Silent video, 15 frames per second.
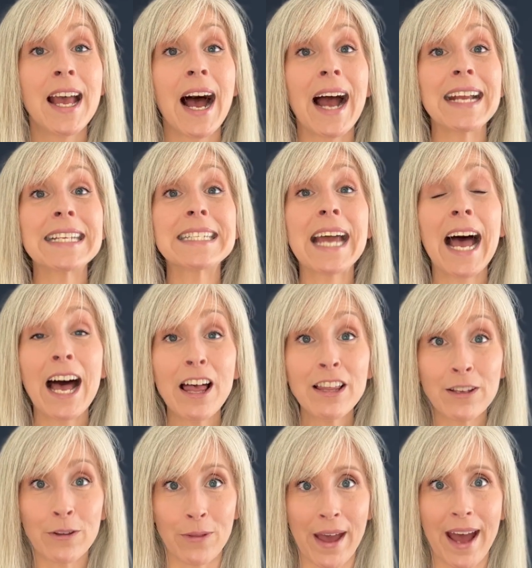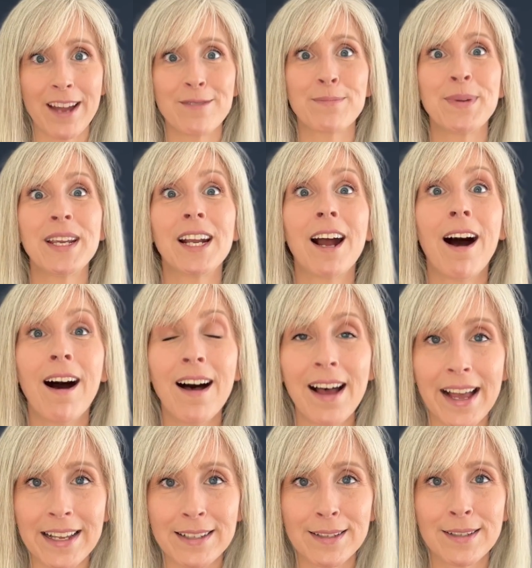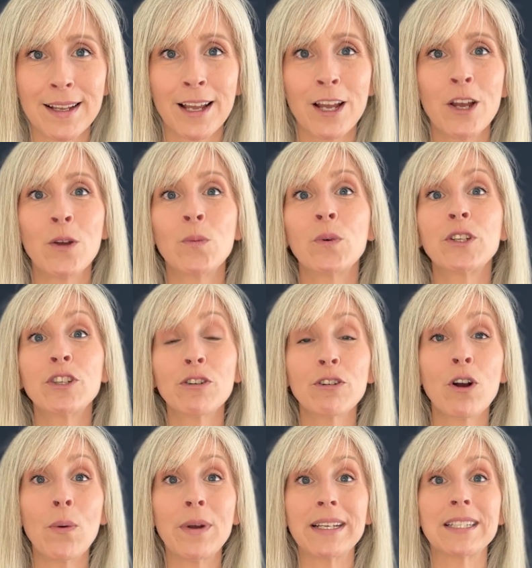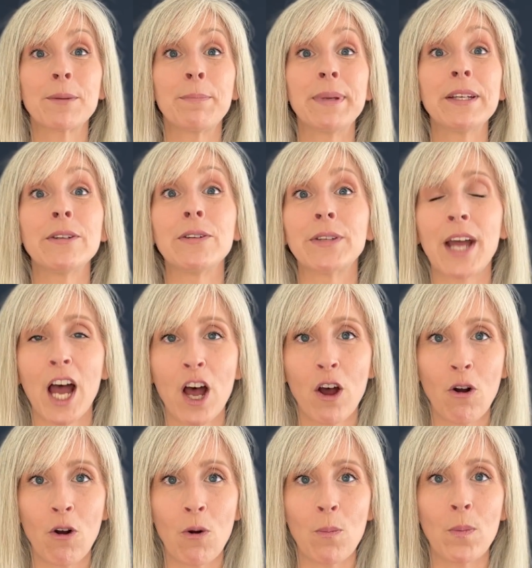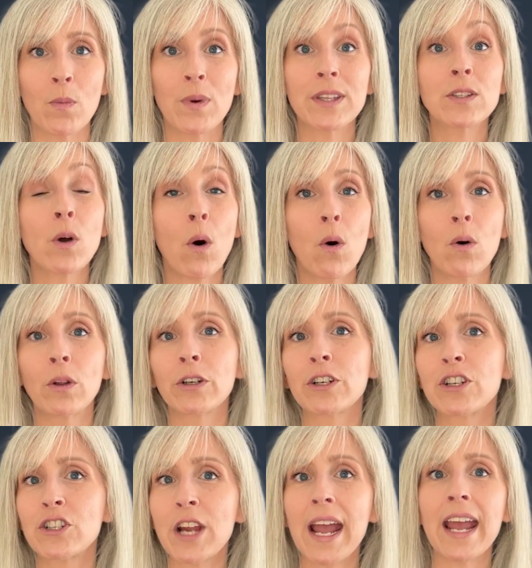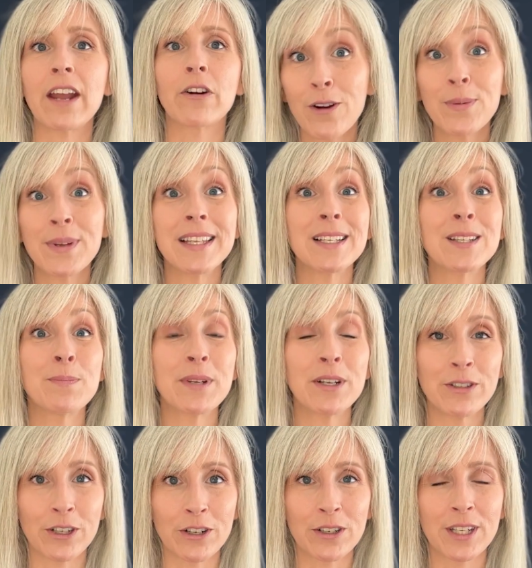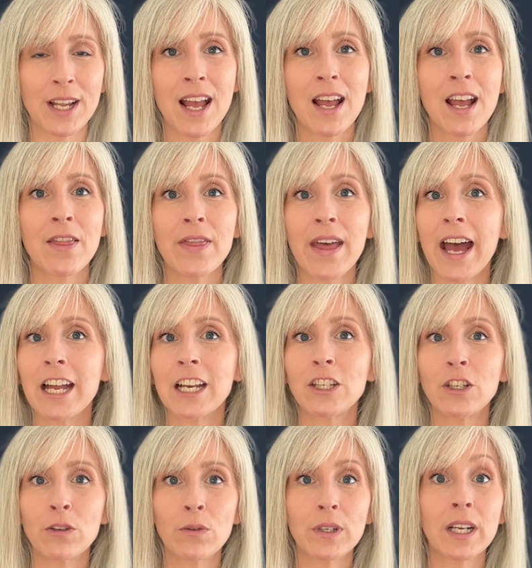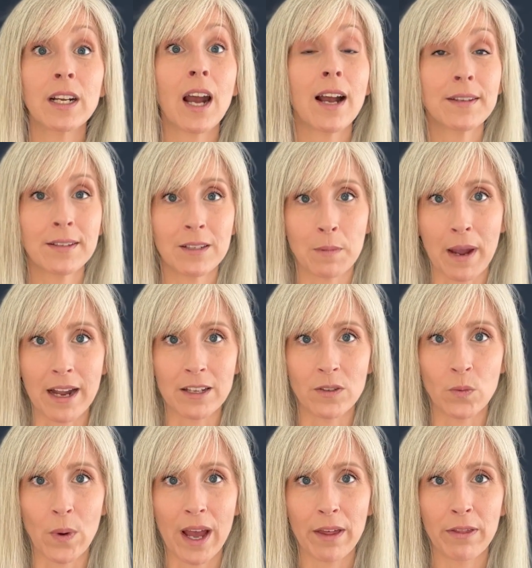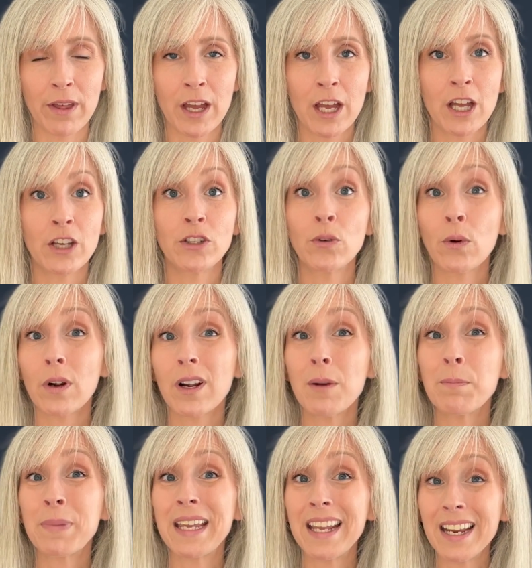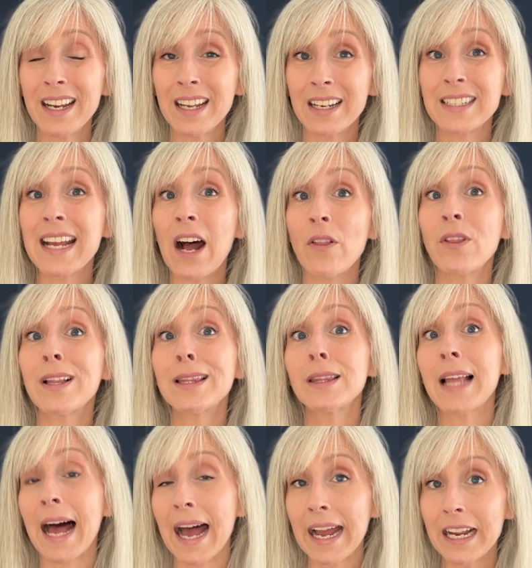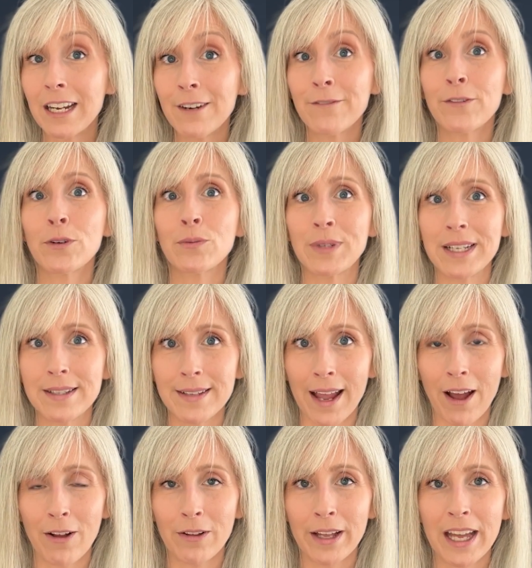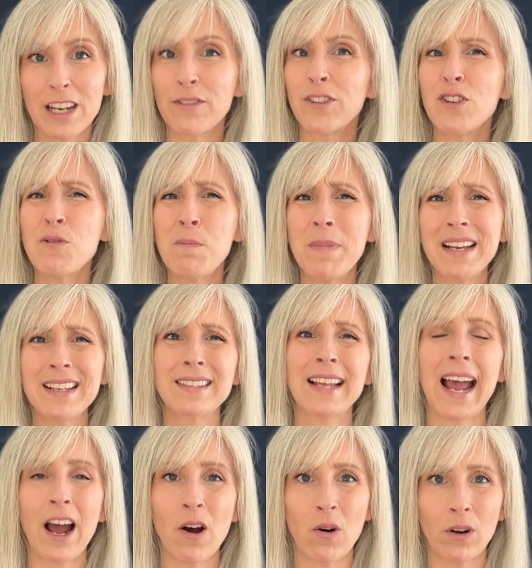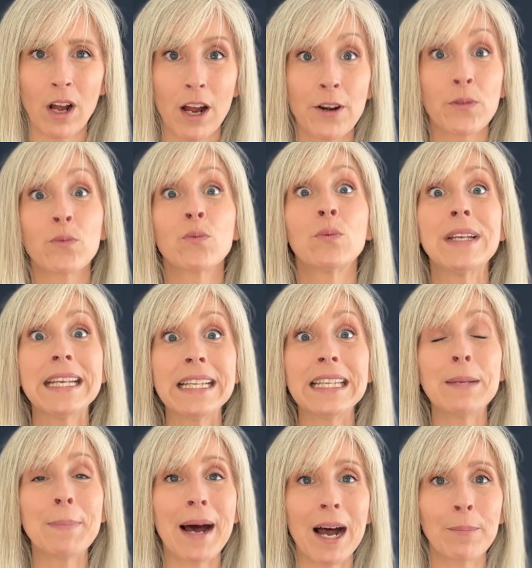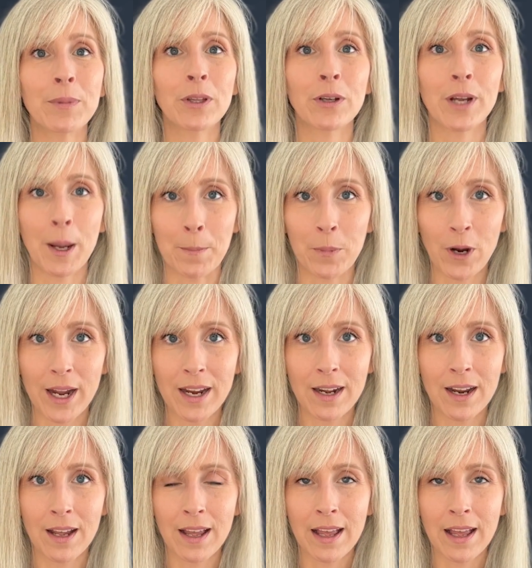I tell you that because when you're going to build a home with Toll or Shea or with these builders that you can customize with, you're competing down the line for resale. And if you miss out on a really popular upgrade,